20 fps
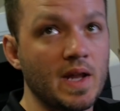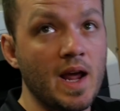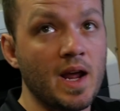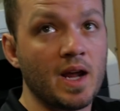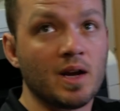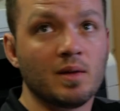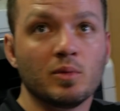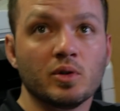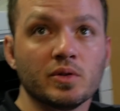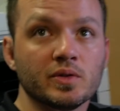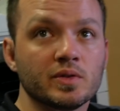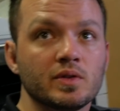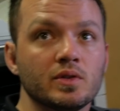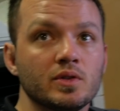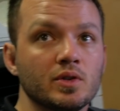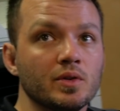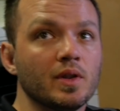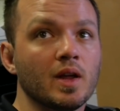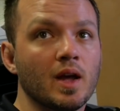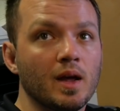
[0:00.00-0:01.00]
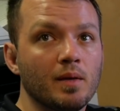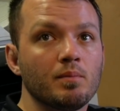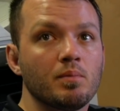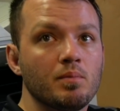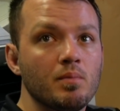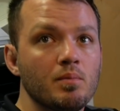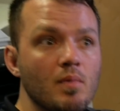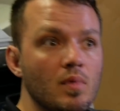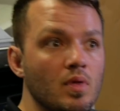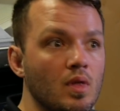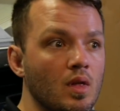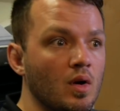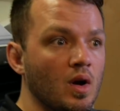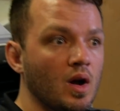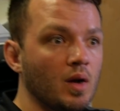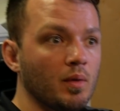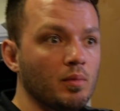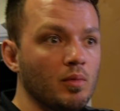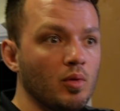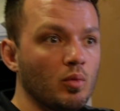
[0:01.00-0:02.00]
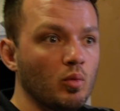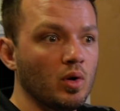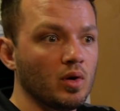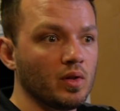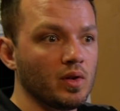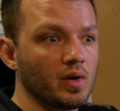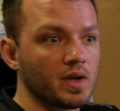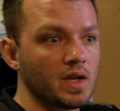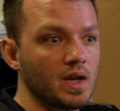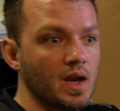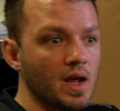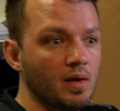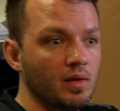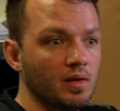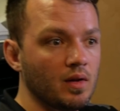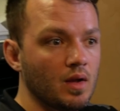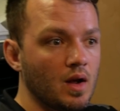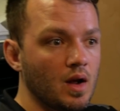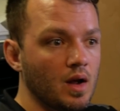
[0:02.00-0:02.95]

animals to that we're looking at.